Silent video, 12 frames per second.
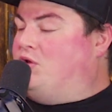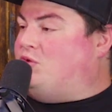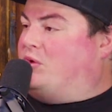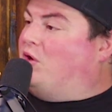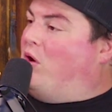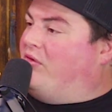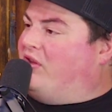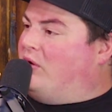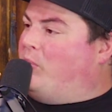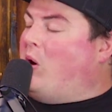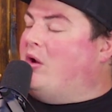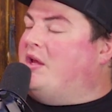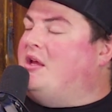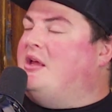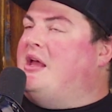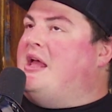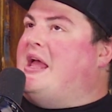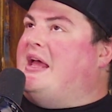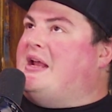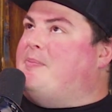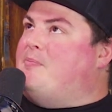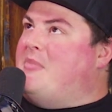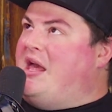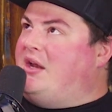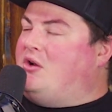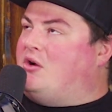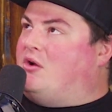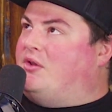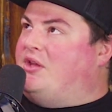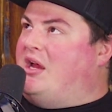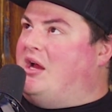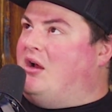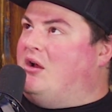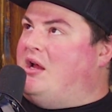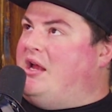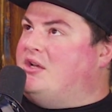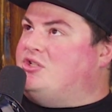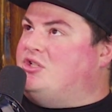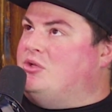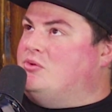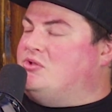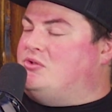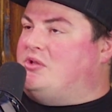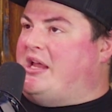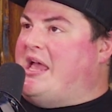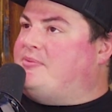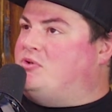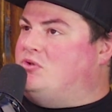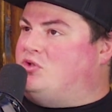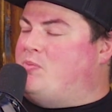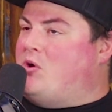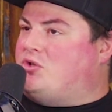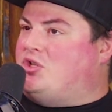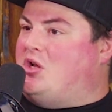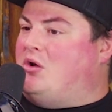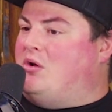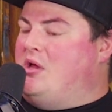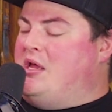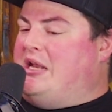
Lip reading: so we go over there to party. And I met a girl there, and she was like an absolute smoke show.